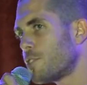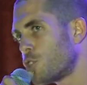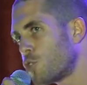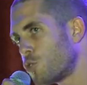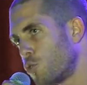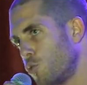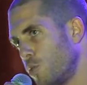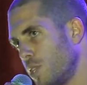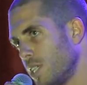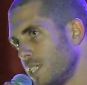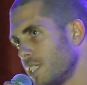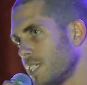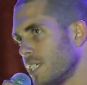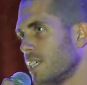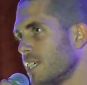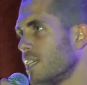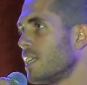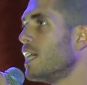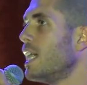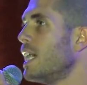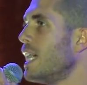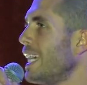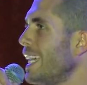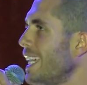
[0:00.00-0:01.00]

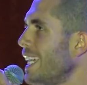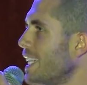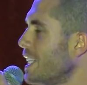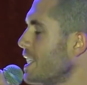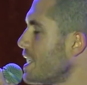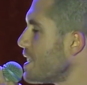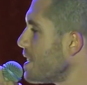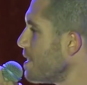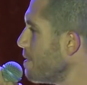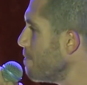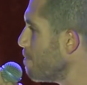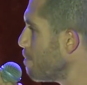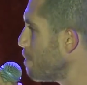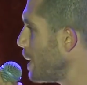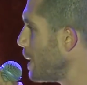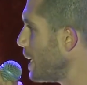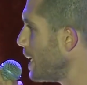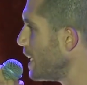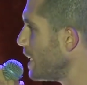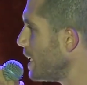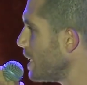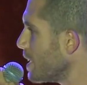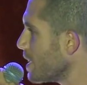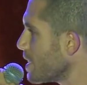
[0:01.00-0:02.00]
trillion innocent
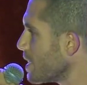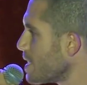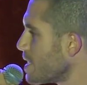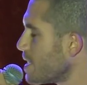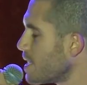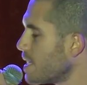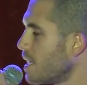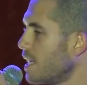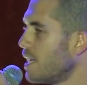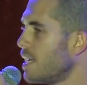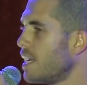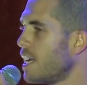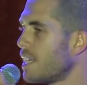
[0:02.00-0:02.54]
beings